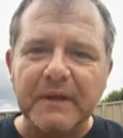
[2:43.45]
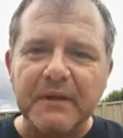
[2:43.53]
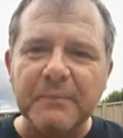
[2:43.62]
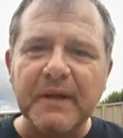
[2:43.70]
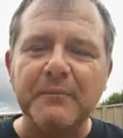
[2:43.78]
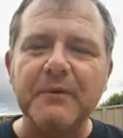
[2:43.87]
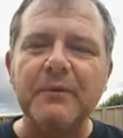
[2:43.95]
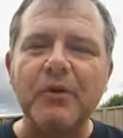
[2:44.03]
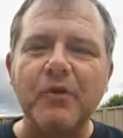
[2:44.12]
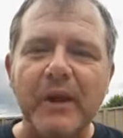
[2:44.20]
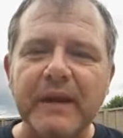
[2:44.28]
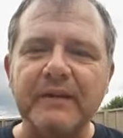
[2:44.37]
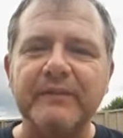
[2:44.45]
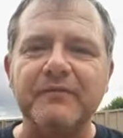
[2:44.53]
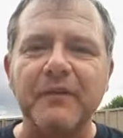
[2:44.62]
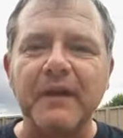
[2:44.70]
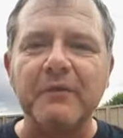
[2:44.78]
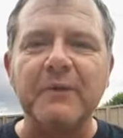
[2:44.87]
They'd be able to create this
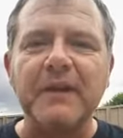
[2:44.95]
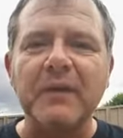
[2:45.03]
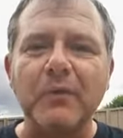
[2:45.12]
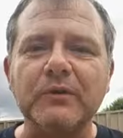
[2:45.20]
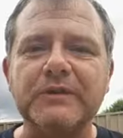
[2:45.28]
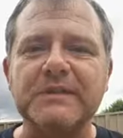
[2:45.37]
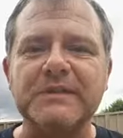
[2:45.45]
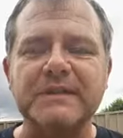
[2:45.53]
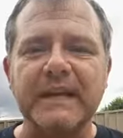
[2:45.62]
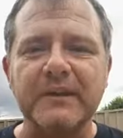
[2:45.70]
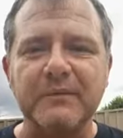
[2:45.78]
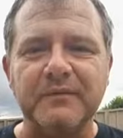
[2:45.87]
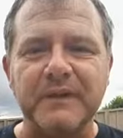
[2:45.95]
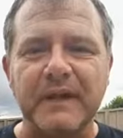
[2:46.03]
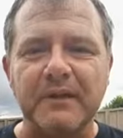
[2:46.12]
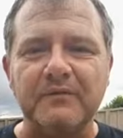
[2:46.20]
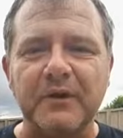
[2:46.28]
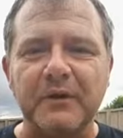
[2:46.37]
environment, and they wanted to stay within
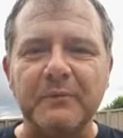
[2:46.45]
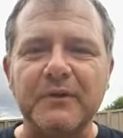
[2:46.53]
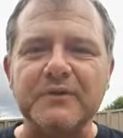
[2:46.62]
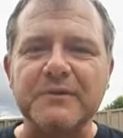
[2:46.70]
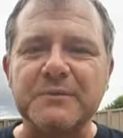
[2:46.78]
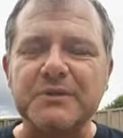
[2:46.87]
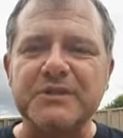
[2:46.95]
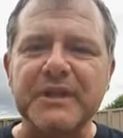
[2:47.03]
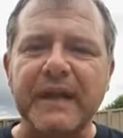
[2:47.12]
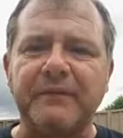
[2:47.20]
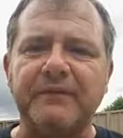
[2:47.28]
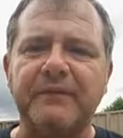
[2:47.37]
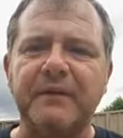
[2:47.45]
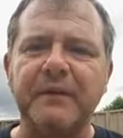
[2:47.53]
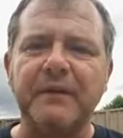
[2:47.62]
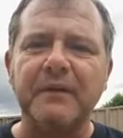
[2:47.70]
that environment because it was safe,